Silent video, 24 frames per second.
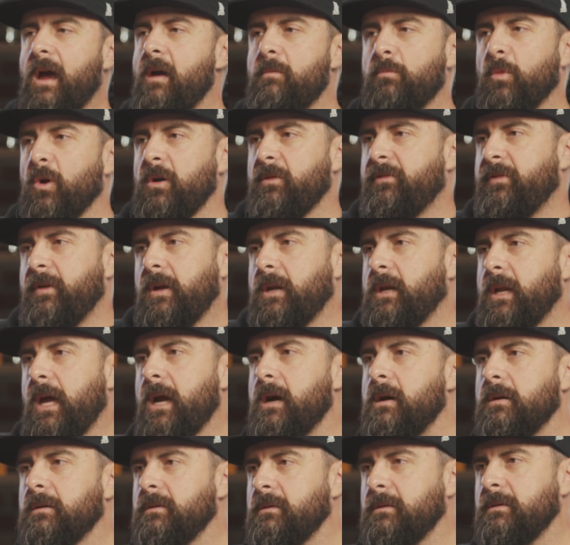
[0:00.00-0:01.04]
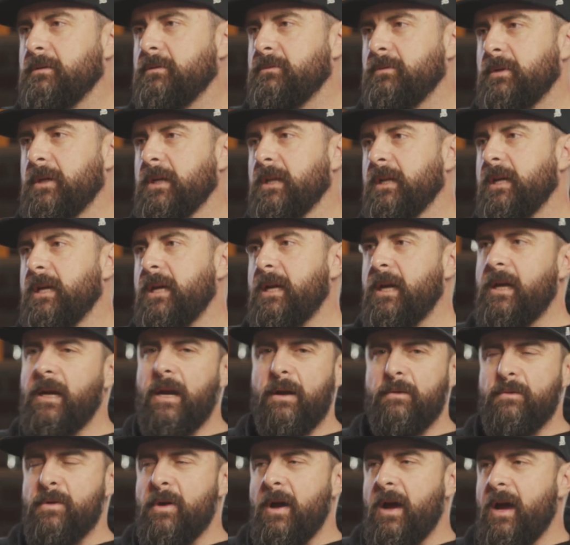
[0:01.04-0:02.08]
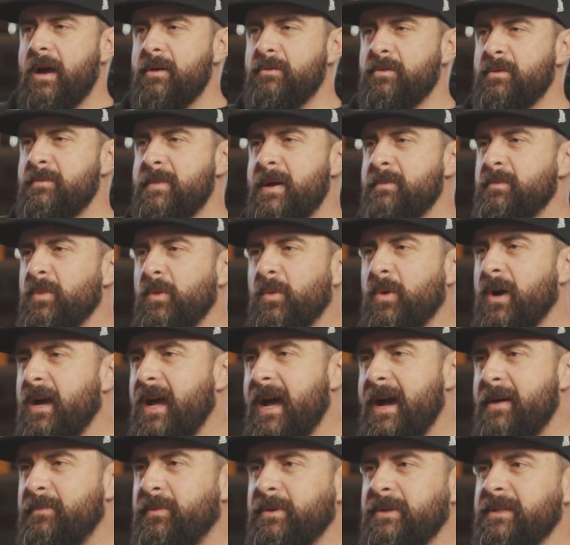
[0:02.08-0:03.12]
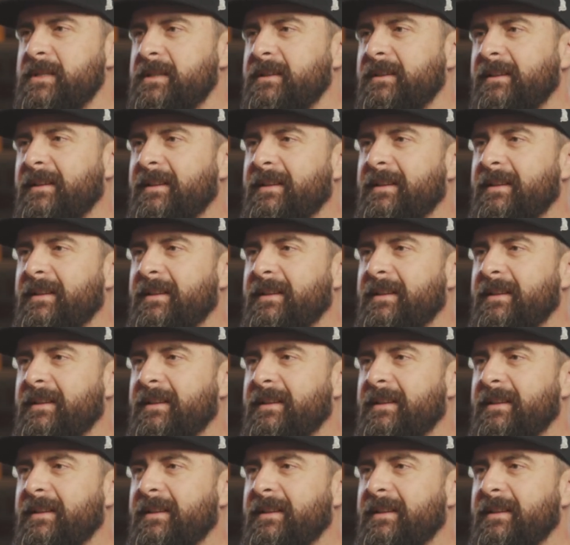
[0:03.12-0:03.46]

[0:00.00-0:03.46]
have more fun now. Yeah. Really. And I, re- I remember what happened.